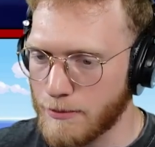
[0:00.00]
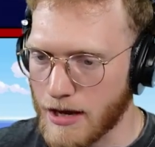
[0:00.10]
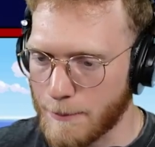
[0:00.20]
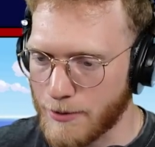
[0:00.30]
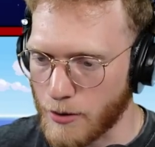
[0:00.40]
make
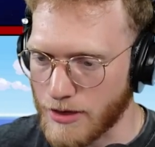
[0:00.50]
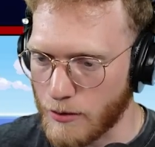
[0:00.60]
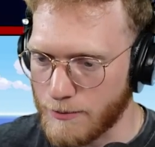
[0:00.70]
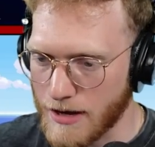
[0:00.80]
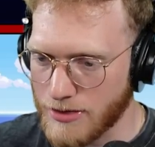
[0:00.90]
a boat. That
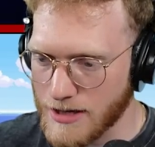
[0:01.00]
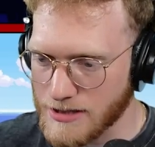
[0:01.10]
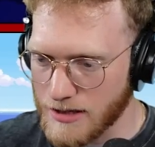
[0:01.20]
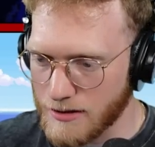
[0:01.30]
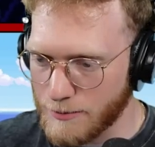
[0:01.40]
would make things a
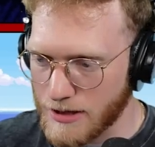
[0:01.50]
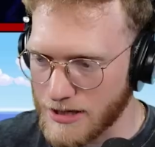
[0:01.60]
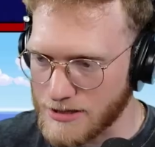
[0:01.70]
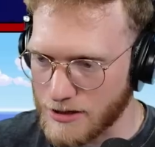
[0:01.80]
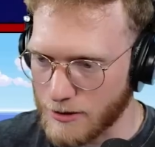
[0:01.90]
little bit
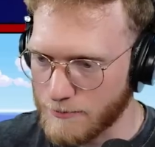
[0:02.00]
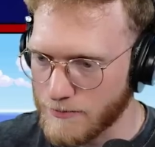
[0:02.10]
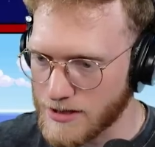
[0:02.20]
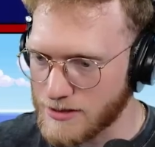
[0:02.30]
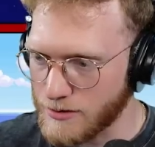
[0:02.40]
easier.
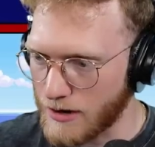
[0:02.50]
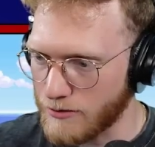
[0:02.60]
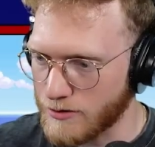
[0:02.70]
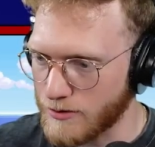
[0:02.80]
Let's do that real